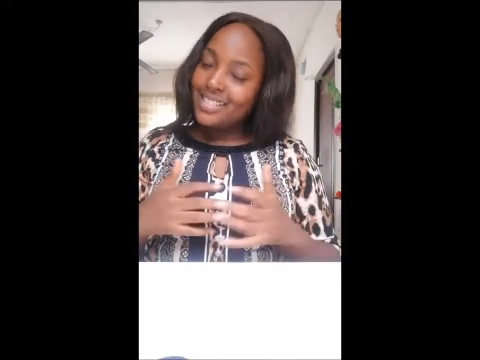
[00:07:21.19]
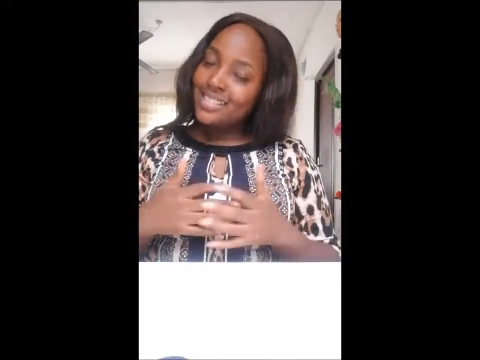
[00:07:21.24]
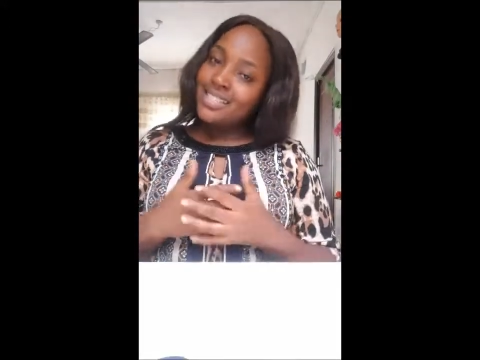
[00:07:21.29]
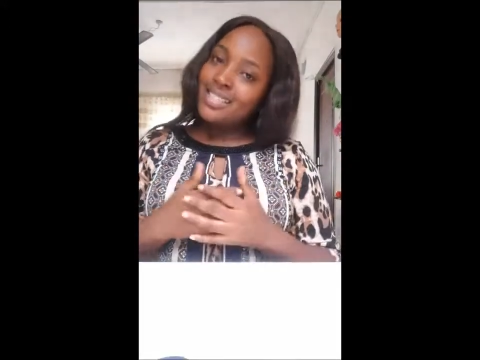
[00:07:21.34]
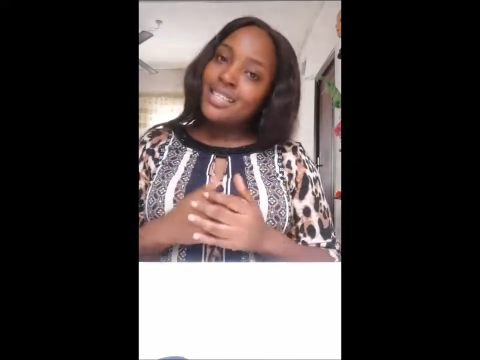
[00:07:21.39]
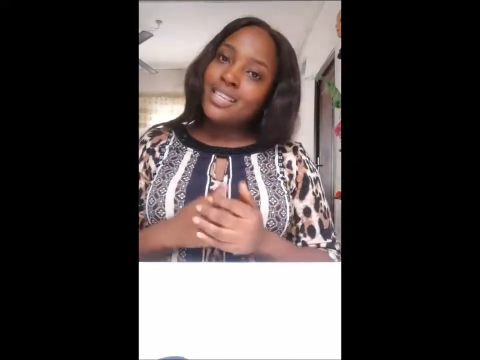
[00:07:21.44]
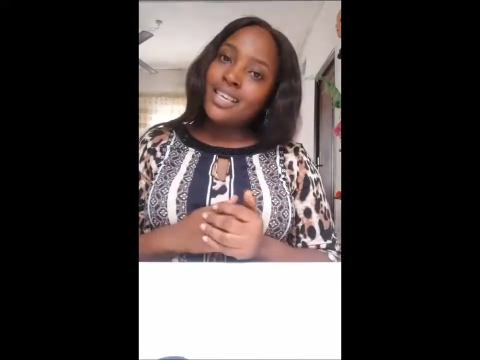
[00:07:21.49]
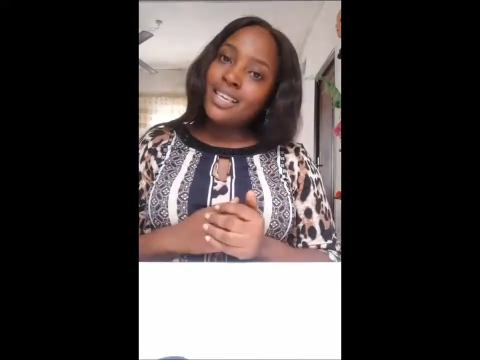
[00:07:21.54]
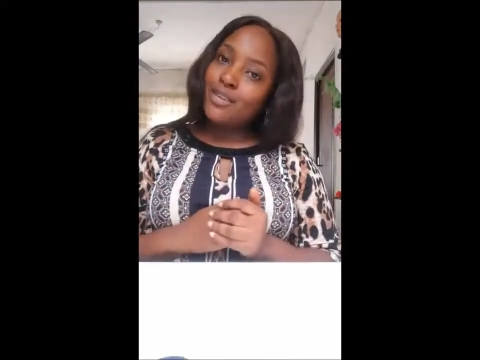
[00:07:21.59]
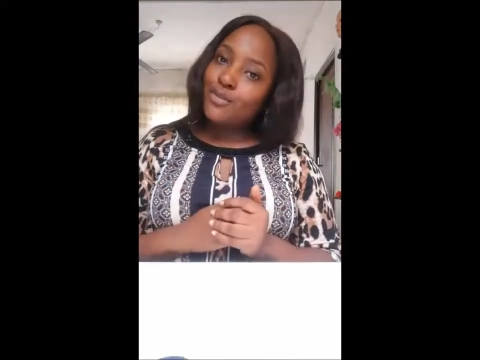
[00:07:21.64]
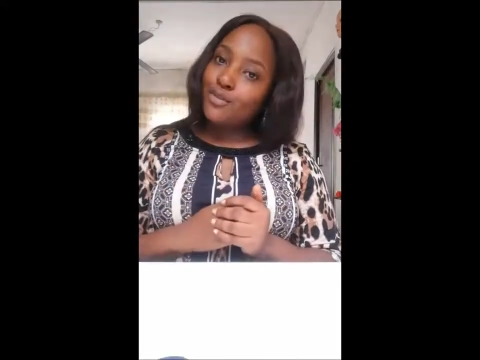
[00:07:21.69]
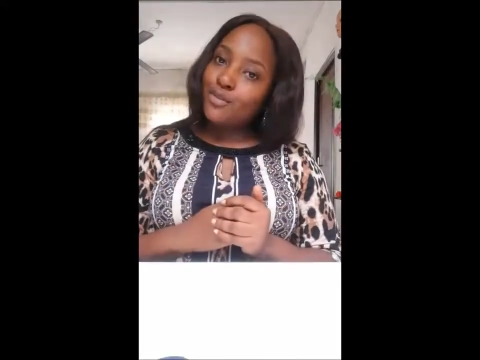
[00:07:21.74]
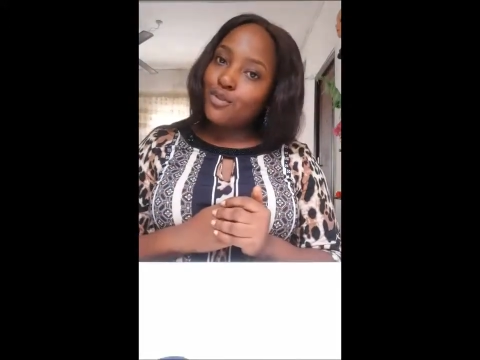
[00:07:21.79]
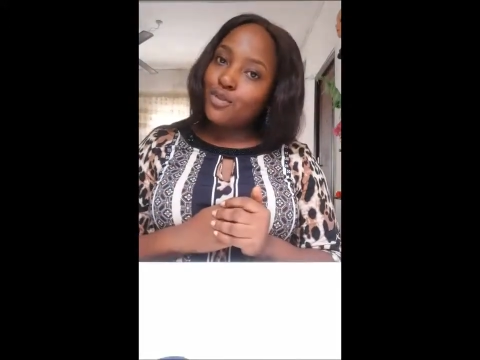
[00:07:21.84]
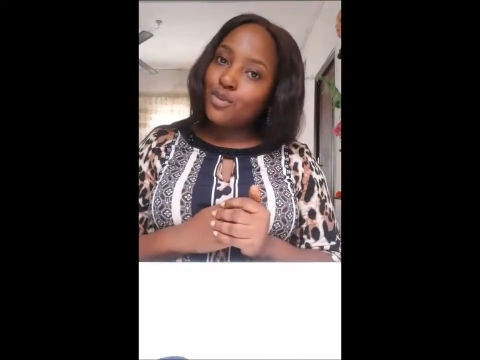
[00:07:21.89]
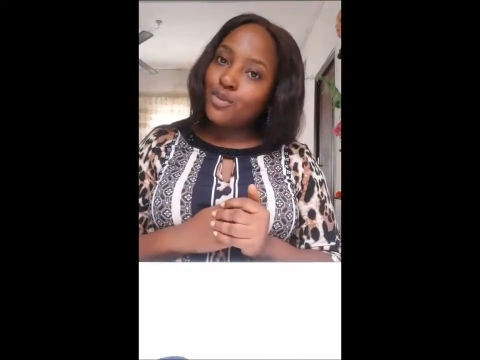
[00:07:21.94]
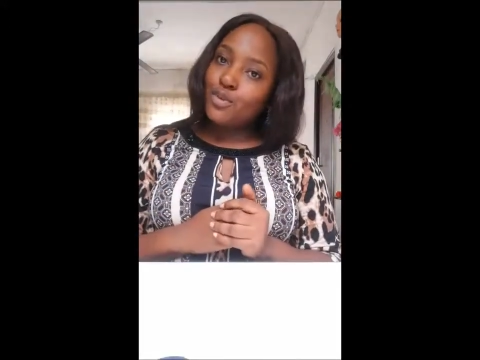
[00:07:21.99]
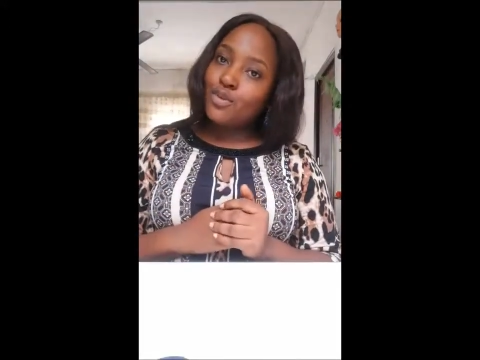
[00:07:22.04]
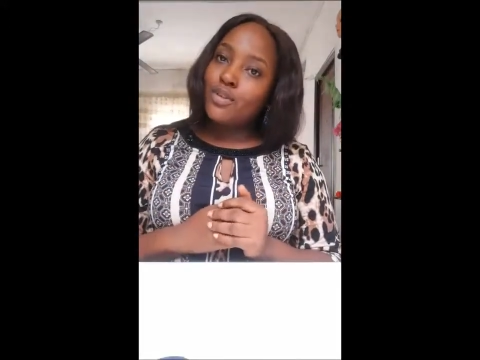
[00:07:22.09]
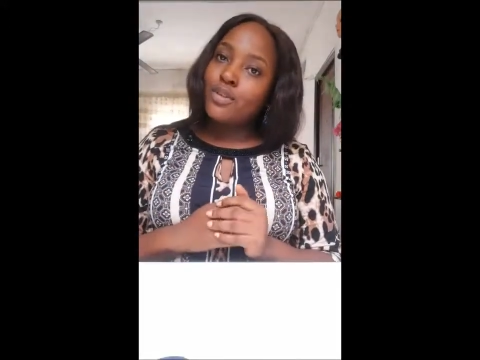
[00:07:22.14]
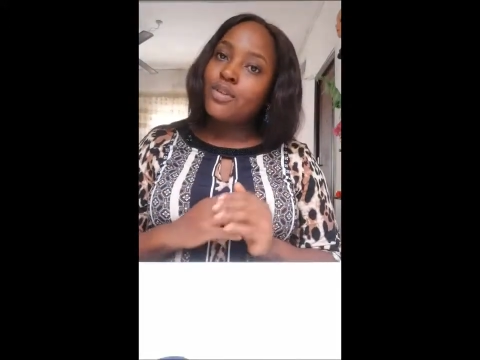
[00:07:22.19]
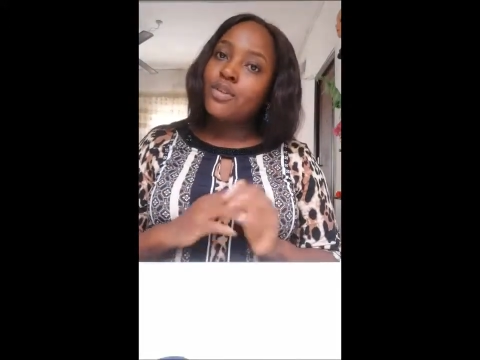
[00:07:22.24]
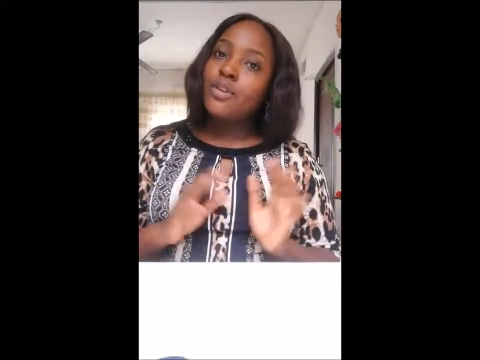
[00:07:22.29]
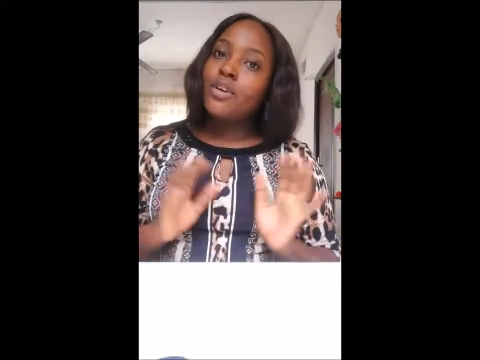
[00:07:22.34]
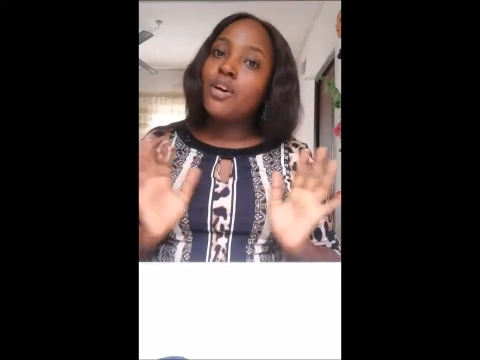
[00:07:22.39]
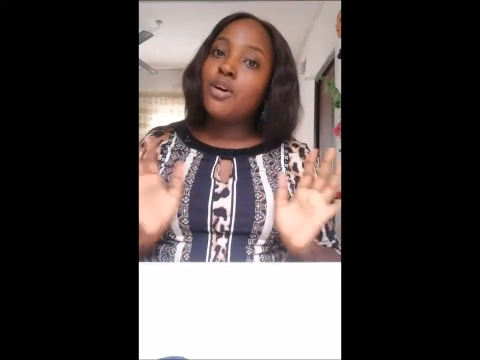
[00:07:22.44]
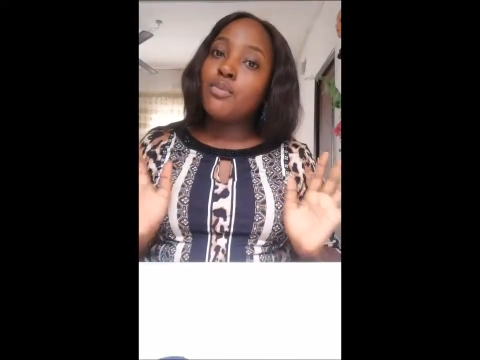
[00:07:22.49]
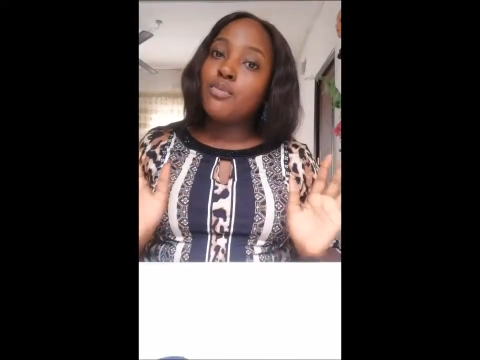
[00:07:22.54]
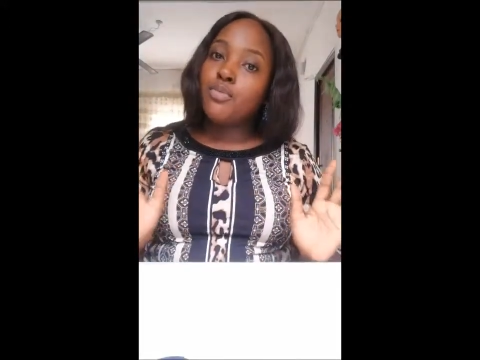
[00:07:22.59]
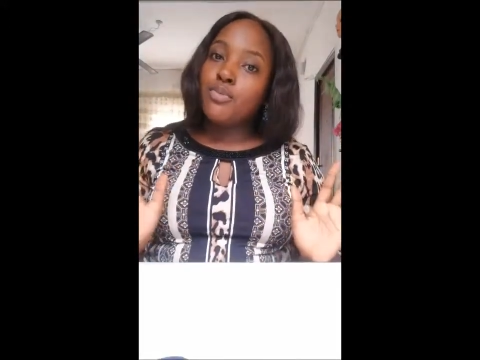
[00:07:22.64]
to give you
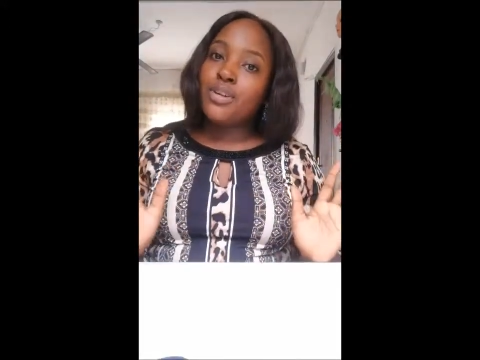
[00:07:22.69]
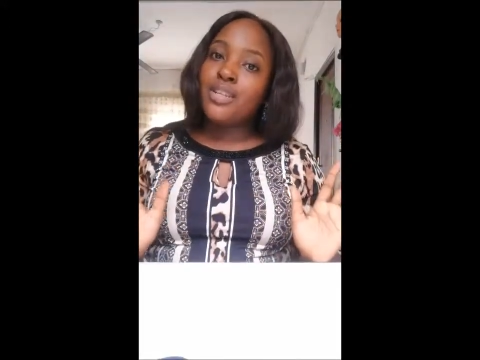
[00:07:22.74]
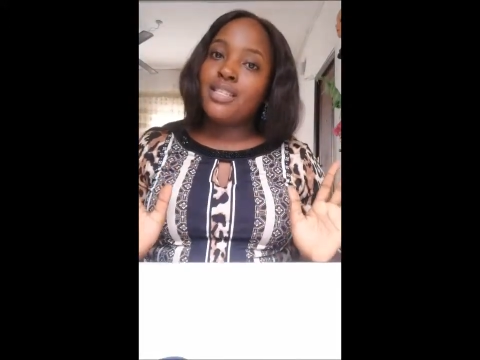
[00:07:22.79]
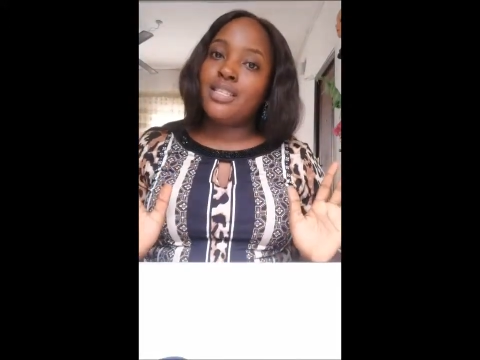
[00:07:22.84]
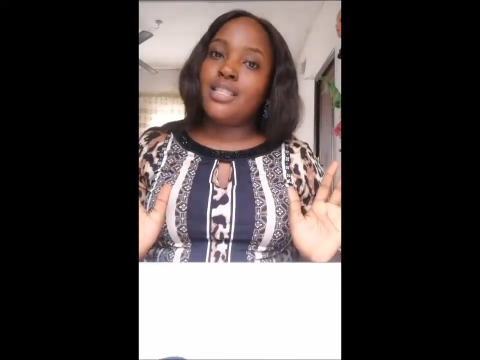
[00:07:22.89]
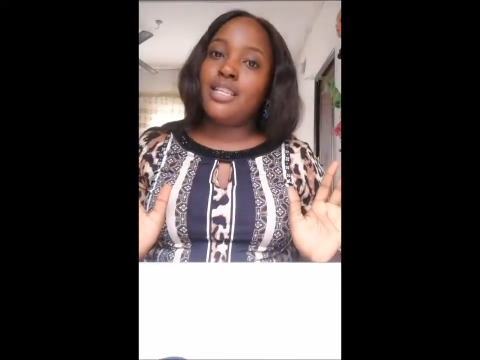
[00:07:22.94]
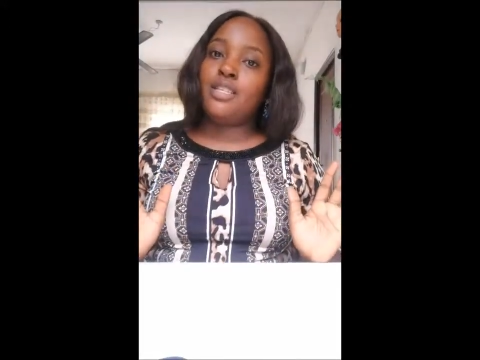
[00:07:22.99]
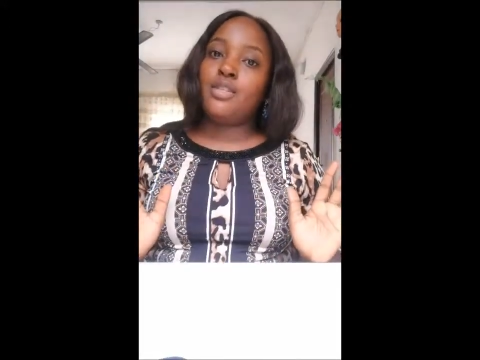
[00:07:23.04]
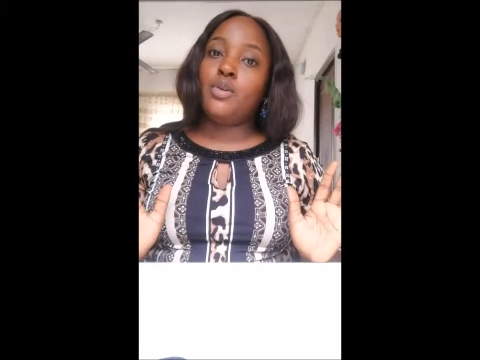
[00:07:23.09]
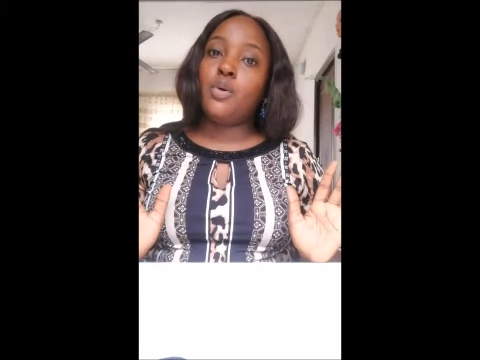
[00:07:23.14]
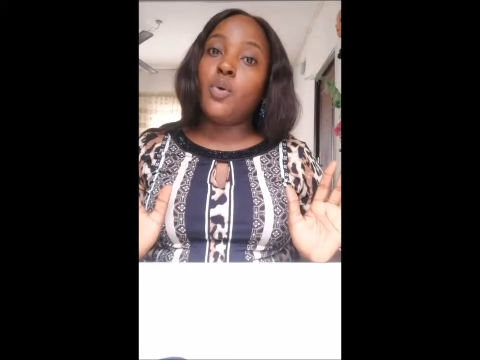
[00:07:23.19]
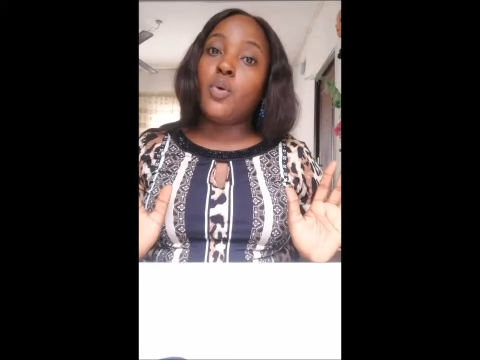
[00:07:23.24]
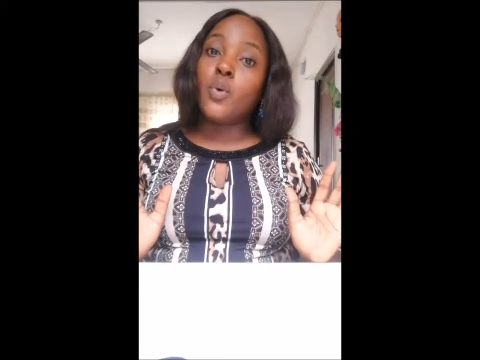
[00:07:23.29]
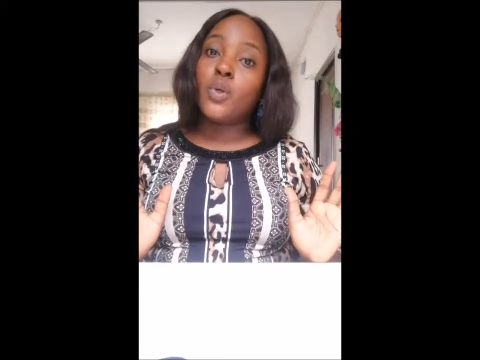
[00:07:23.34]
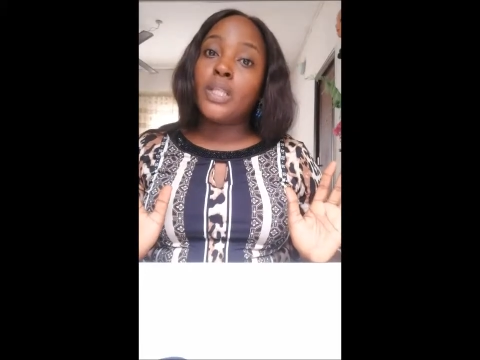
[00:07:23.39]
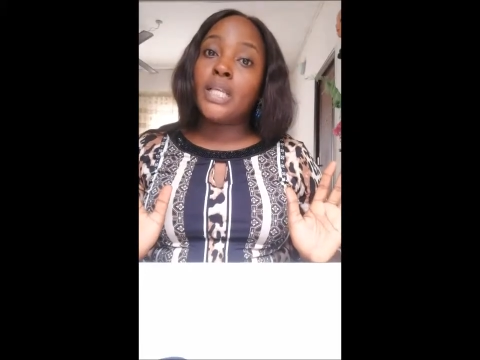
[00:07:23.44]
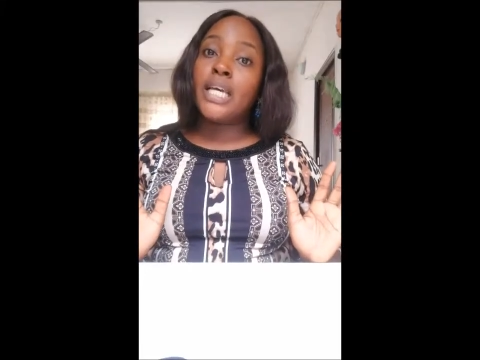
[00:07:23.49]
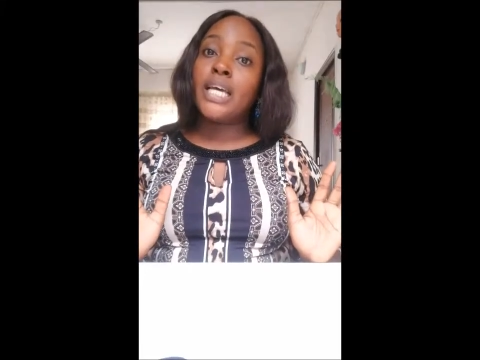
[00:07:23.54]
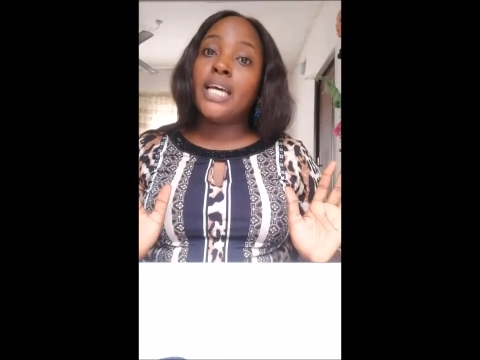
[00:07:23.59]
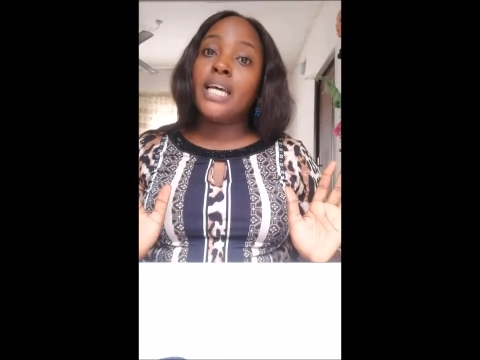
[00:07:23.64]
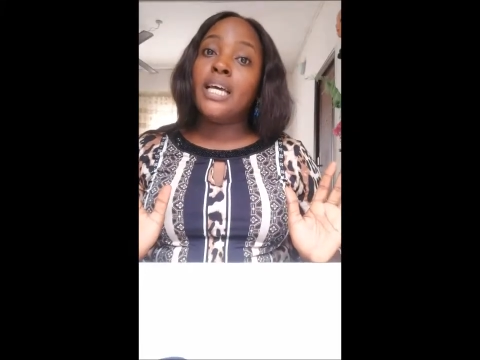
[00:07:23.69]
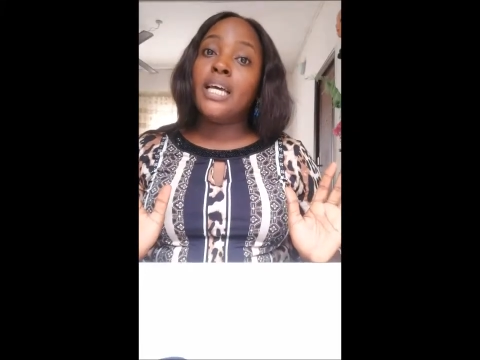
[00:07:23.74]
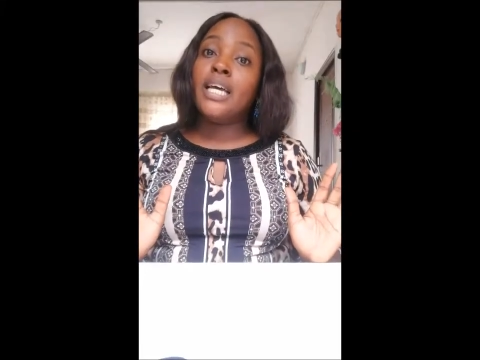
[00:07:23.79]
a bracelet holder,